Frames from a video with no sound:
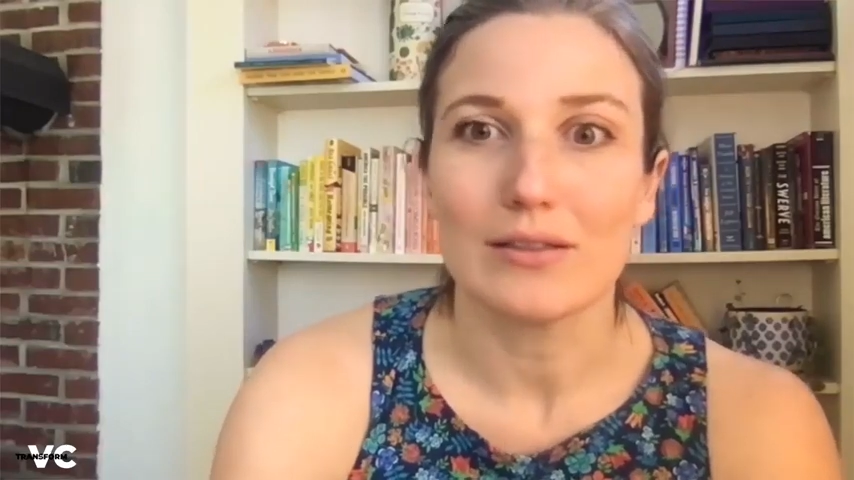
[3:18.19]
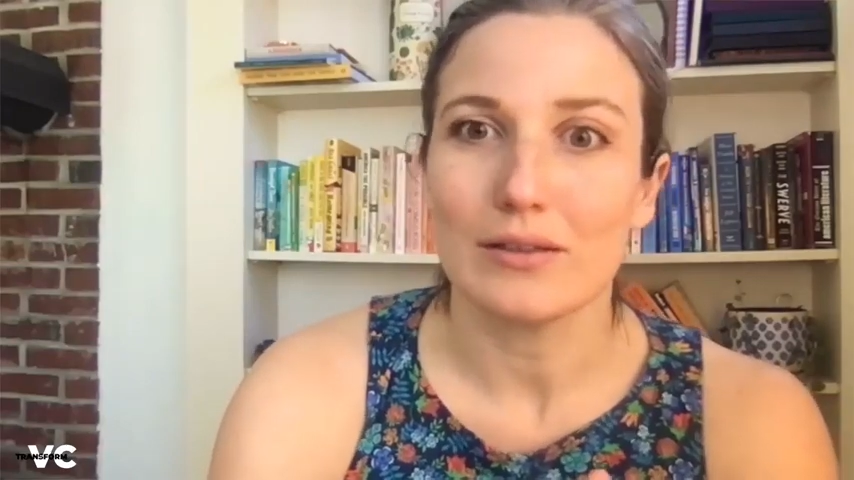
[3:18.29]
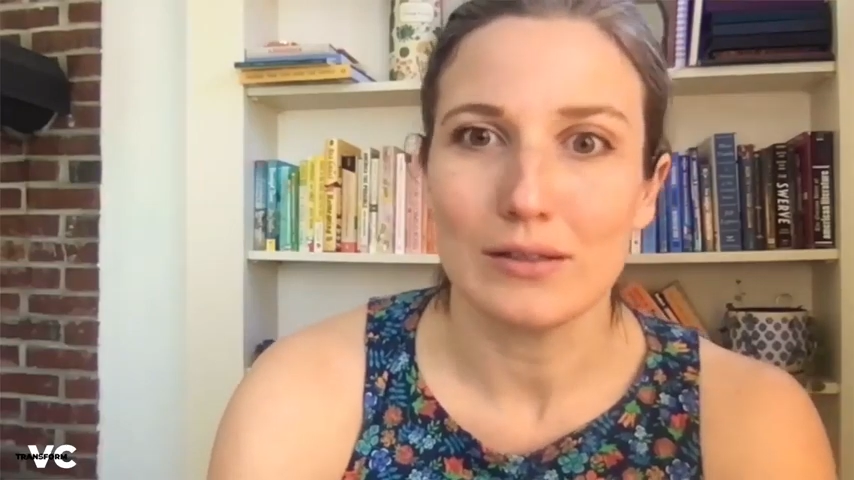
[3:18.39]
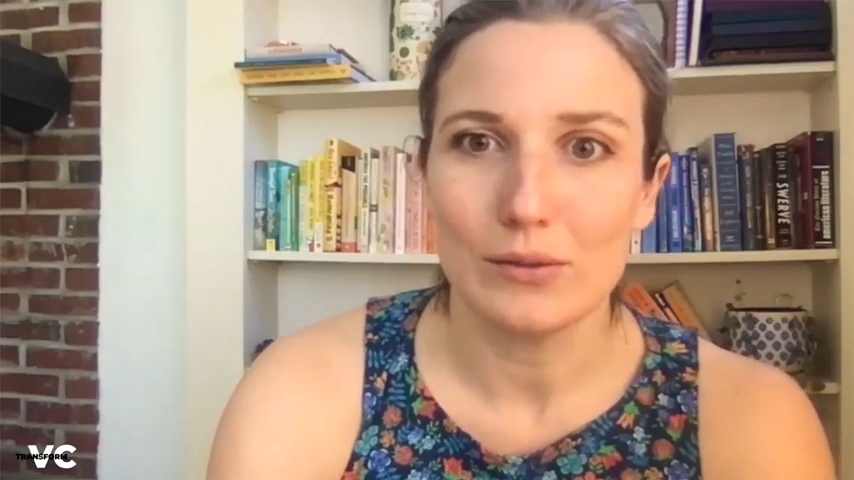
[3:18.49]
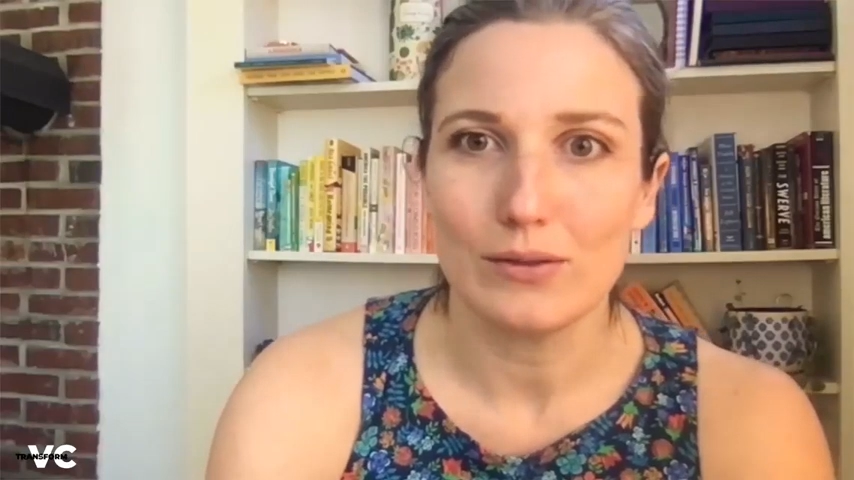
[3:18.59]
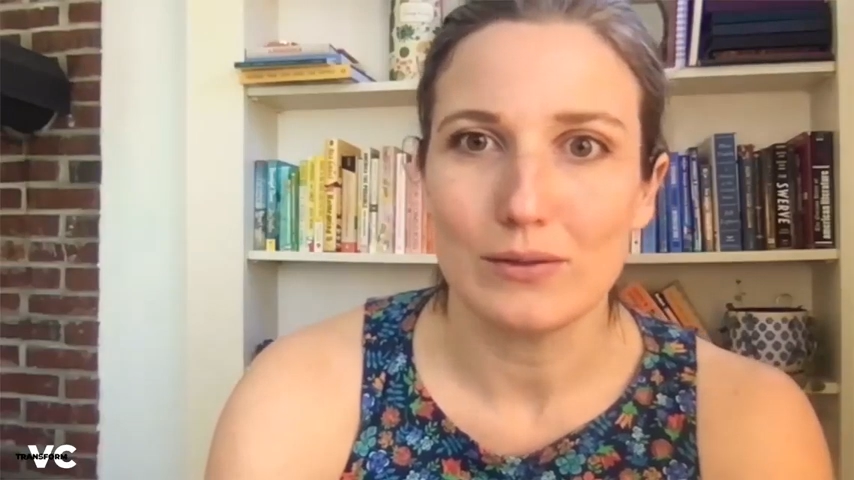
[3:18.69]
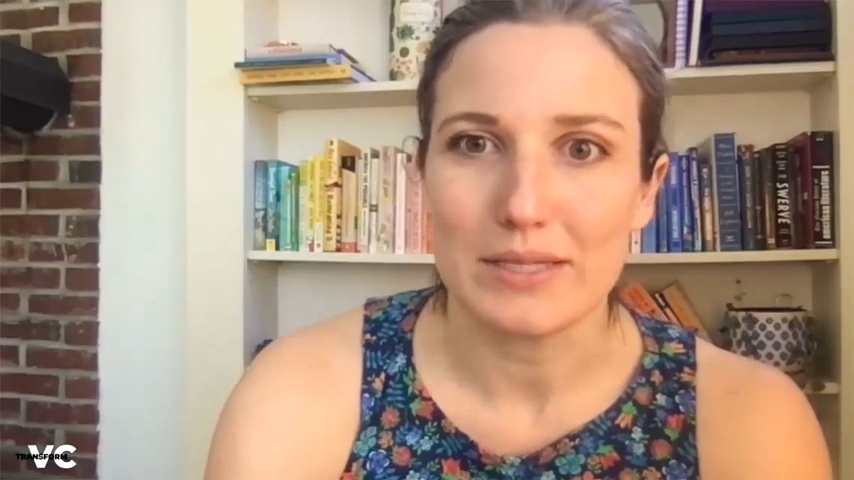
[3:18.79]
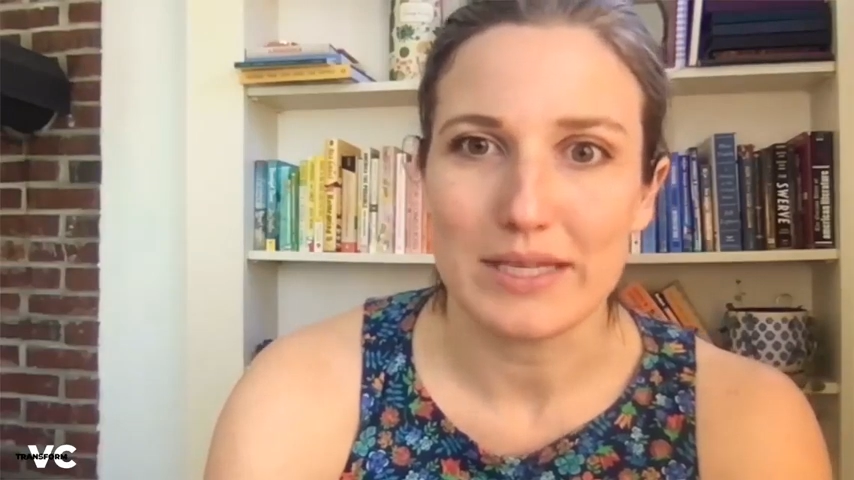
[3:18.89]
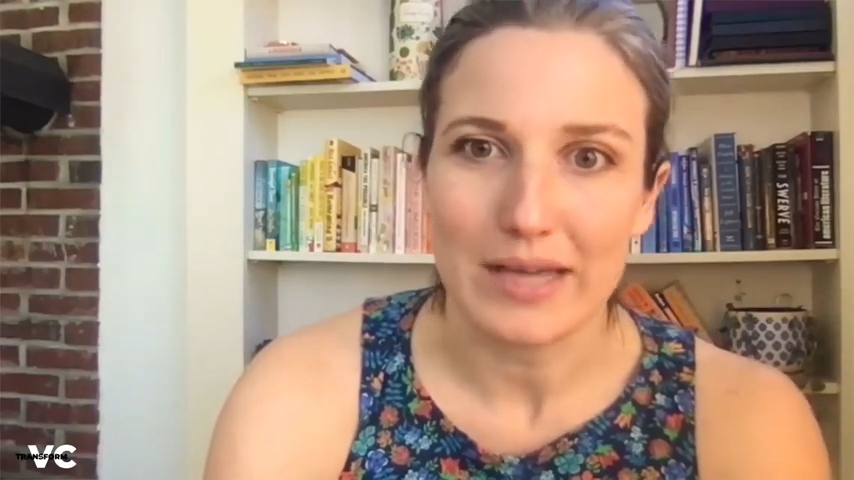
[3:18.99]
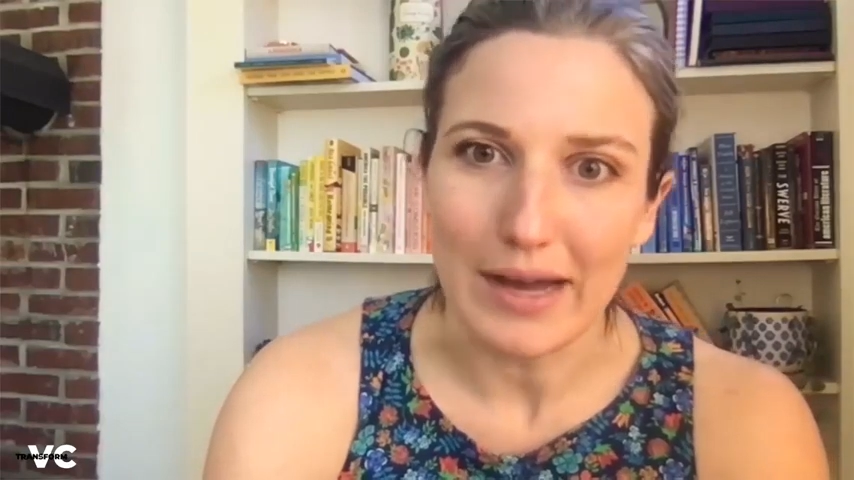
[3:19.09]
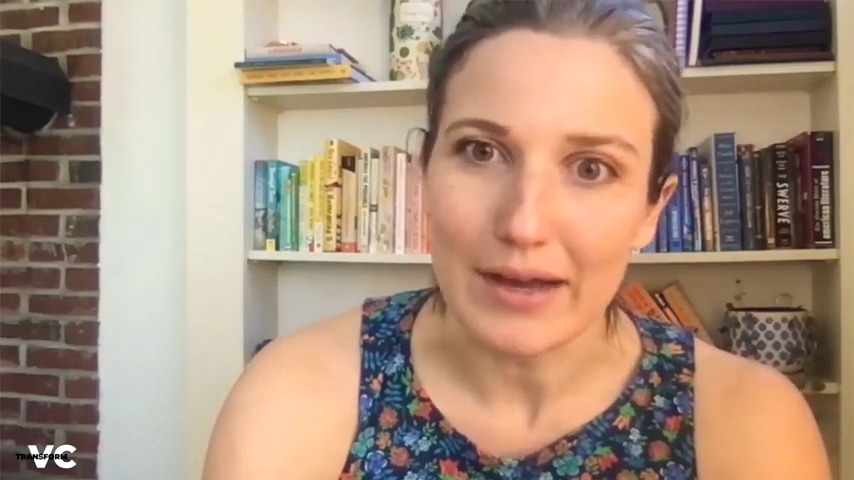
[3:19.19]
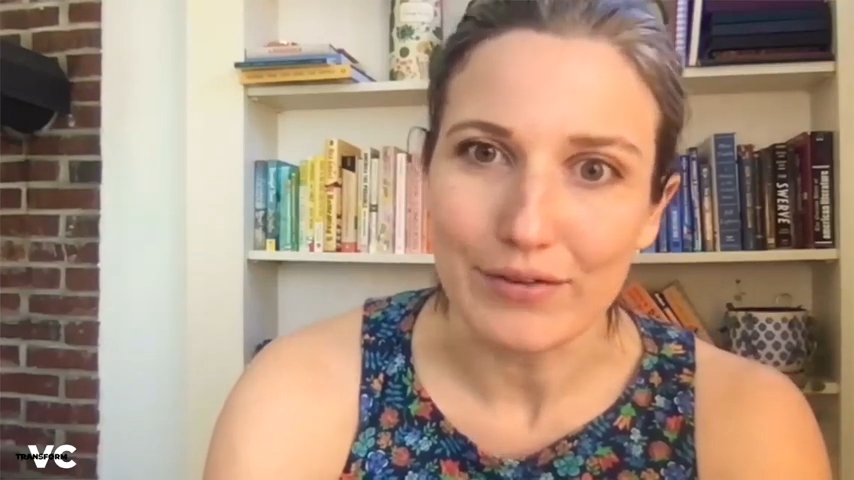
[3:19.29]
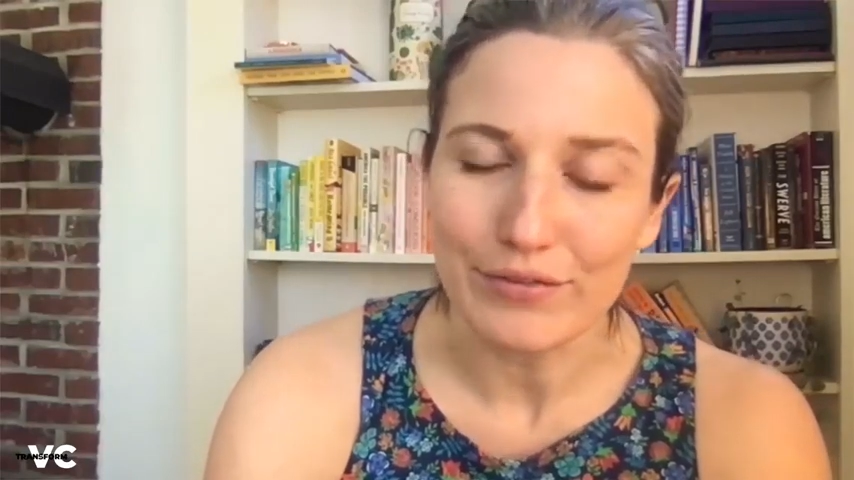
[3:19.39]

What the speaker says: LULUCF,